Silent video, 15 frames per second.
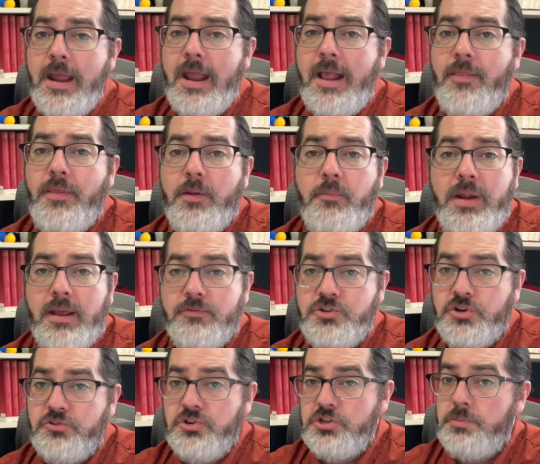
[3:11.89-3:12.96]
And then we have
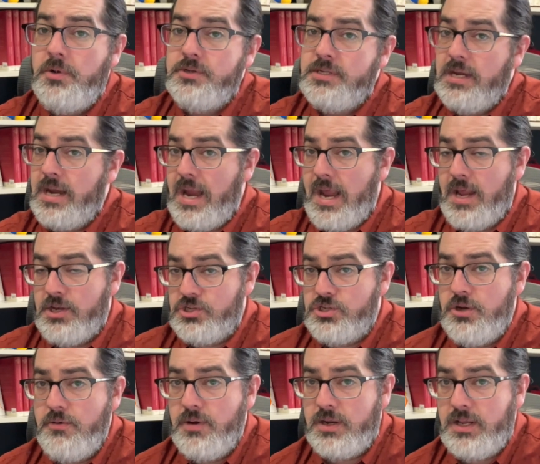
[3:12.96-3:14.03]
children's music at
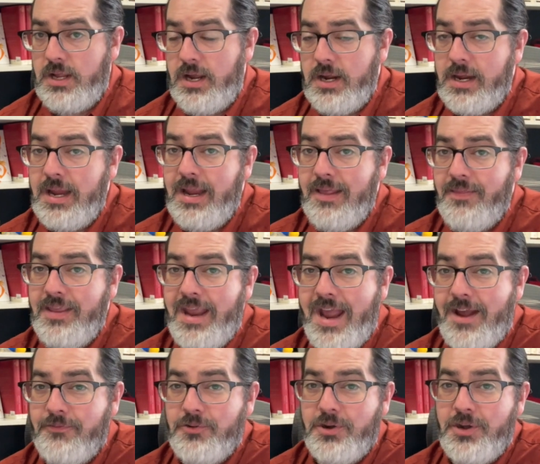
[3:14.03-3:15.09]
2 o'clock in the
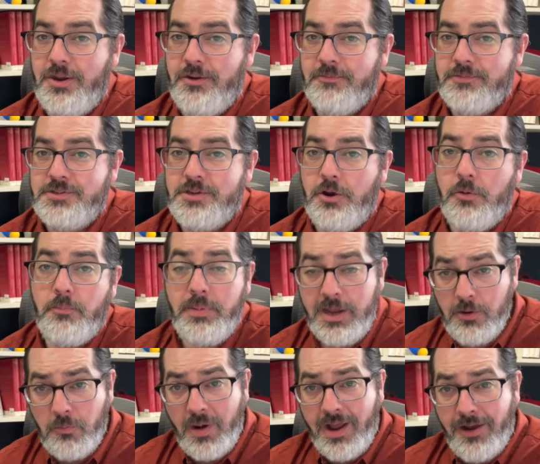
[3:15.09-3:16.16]
afternoon. So be
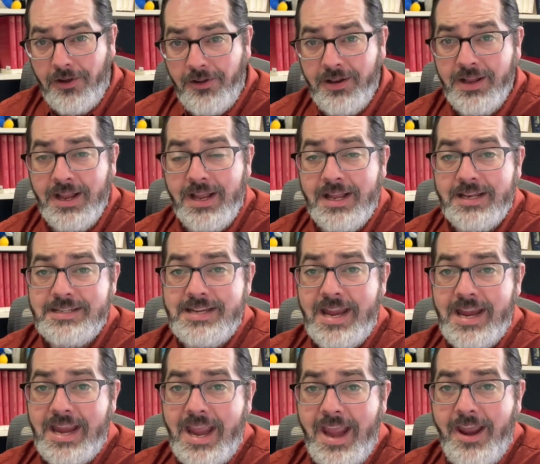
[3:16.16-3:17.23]
well,
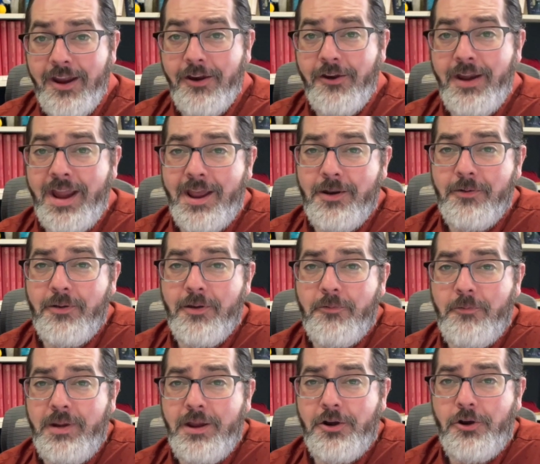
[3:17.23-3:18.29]
take care, and
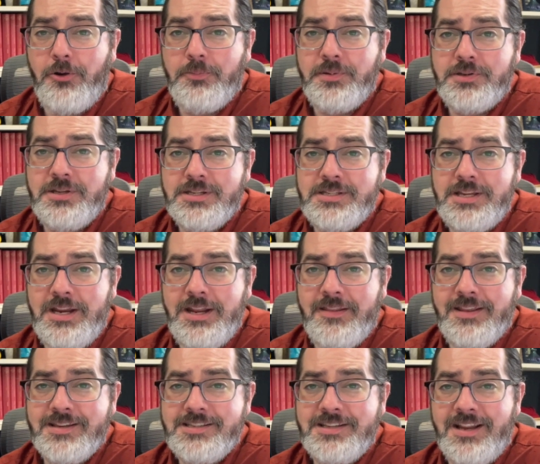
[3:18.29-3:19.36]
we hope to see you
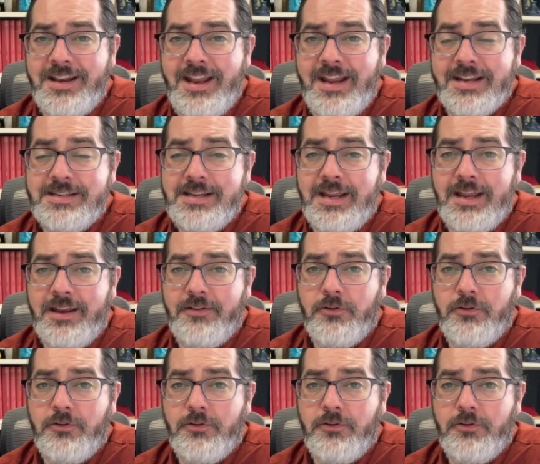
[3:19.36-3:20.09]
this Sunday at 10.